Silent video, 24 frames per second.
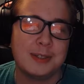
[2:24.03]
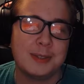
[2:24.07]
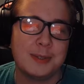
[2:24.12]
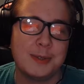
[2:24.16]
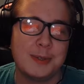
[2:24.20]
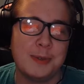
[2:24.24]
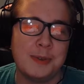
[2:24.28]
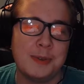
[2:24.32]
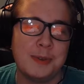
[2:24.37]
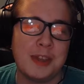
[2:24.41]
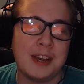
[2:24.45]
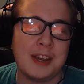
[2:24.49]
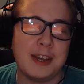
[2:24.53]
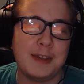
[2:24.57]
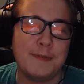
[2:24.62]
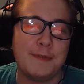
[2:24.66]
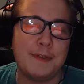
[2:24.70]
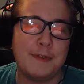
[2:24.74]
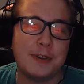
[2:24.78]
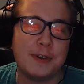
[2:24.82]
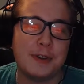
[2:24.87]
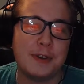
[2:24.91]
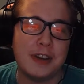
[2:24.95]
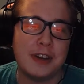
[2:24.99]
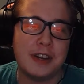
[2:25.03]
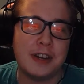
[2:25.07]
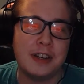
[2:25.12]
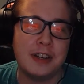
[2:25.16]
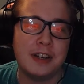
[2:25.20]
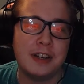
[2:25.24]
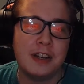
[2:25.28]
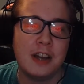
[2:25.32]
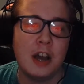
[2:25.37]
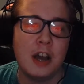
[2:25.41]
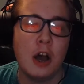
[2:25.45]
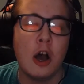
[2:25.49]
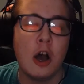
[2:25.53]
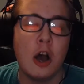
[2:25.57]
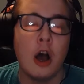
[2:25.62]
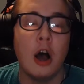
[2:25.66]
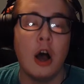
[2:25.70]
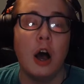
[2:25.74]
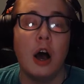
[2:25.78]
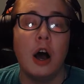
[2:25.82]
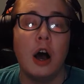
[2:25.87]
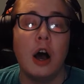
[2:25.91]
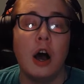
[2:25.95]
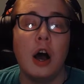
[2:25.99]
that evil grin.
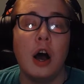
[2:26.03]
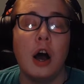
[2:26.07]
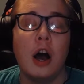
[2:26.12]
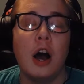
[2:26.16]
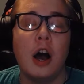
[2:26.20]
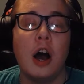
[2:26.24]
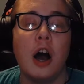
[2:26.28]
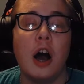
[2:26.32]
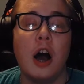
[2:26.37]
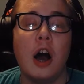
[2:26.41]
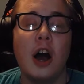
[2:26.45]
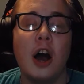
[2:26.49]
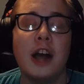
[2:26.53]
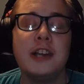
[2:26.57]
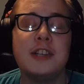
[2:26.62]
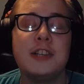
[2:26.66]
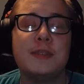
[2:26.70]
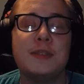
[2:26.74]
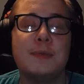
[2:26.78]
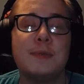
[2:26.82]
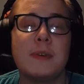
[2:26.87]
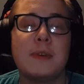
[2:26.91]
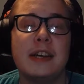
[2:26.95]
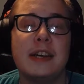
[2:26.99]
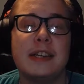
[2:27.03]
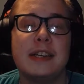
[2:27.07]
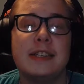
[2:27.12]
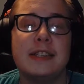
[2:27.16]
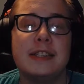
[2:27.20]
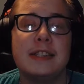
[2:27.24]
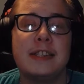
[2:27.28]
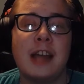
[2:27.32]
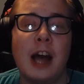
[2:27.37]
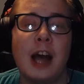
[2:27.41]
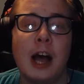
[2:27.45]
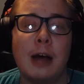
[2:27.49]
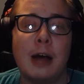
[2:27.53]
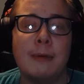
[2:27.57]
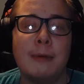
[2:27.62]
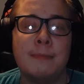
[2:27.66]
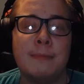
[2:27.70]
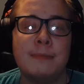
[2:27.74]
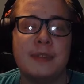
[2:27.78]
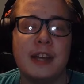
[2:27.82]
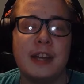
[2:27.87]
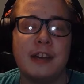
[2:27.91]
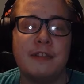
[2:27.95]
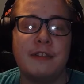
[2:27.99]
I just realized the
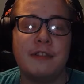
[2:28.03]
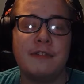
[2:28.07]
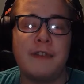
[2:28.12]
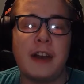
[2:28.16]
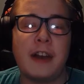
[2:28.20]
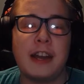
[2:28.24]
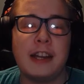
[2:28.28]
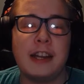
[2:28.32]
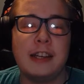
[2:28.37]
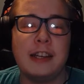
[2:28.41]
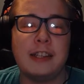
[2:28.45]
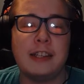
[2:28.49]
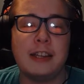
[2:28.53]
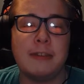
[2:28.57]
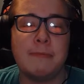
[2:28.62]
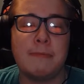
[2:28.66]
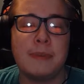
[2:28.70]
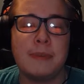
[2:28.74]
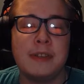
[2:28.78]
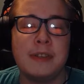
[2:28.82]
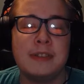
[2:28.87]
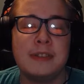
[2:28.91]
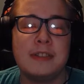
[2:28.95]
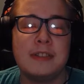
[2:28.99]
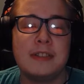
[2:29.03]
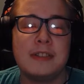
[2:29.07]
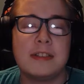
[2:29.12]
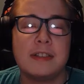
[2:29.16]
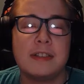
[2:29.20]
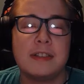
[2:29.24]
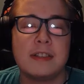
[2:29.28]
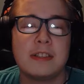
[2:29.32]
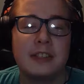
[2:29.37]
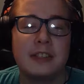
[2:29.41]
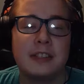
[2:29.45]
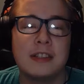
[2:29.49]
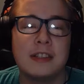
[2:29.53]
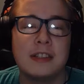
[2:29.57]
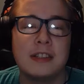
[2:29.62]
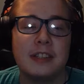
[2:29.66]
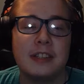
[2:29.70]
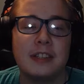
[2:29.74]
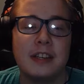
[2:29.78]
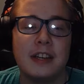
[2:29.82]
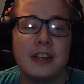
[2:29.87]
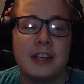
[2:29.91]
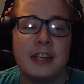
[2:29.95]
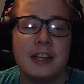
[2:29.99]
album's like fighting demons,
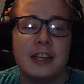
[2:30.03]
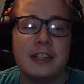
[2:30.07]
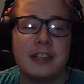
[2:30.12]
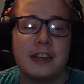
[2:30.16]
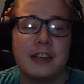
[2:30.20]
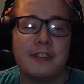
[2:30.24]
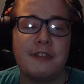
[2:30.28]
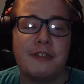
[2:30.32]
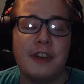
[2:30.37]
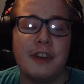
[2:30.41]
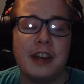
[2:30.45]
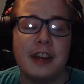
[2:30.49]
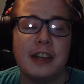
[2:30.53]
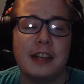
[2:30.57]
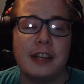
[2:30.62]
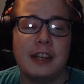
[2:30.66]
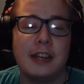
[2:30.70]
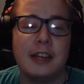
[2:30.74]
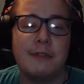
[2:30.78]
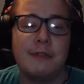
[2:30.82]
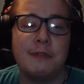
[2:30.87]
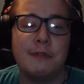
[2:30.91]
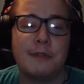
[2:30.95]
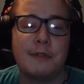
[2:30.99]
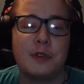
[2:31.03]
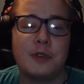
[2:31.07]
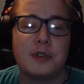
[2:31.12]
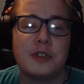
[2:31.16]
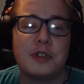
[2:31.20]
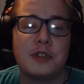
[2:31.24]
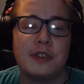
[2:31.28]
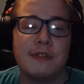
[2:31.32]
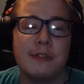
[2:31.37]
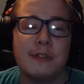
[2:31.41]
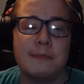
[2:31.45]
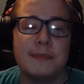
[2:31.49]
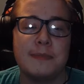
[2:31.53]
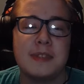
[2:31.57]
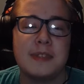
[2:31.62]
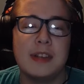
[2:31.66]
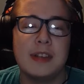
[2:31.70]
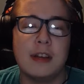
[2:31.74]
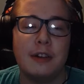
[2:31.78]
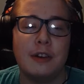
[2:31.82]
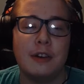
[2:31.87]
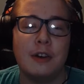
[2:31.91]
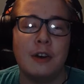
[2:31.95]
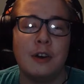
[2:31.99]
and he's like fighting an evil version of
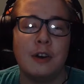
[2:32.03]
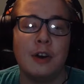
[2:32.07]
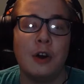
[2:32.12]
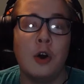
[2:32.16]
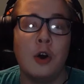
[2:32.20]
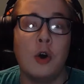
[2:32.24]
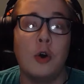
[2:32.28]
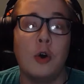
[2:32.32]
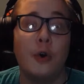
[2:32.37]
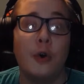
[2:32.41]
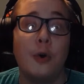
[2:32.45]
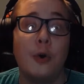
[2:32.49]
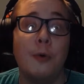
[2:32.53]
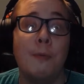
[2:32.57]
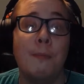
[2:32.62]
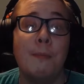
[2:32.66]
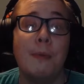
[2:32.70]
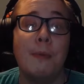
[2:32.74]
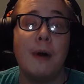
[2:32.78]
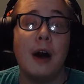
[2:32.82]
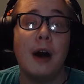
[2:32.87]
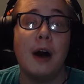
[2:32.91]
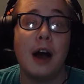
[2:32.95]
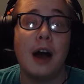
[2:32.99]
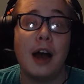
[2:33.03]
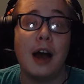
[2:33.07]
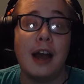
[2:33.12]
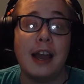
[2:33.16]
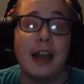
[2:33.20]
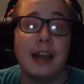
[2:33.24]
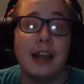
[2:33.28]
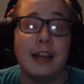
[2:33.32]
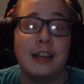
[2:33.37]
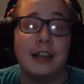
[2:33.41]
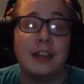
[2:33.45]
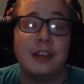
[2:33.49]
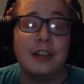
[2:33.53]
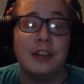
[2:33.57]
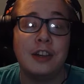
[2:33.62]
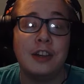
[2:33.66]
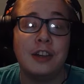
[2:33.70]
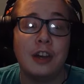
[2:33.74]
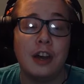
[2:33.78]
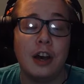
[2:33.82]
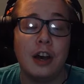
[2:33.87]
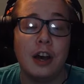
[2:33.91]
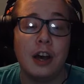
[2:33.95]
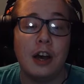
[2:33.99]
himself. Oh my
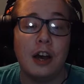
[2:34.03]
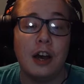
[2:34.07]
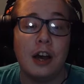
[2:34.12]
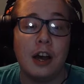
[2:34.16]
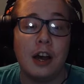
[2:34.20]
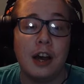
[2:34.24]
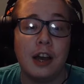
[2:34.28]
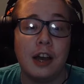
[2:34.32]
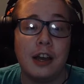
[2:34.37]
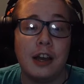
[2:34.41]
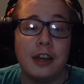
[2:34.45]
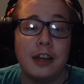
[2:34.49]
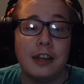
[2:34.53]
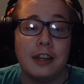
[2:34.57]
god!